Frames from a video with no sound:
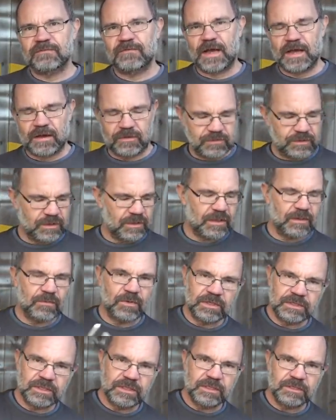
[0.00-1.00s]
found that they
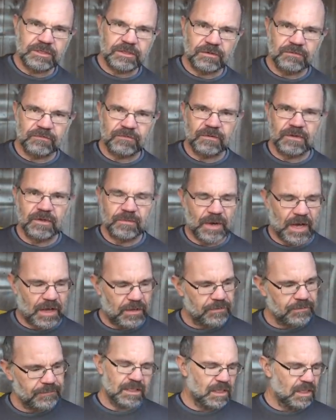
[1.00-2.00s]
wanted to shoot from the
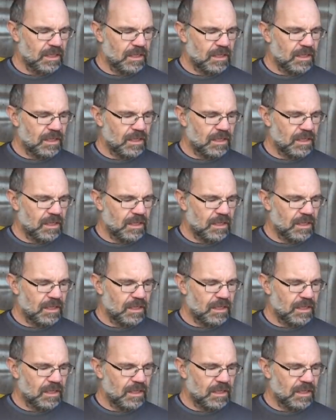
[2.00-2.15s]
bow.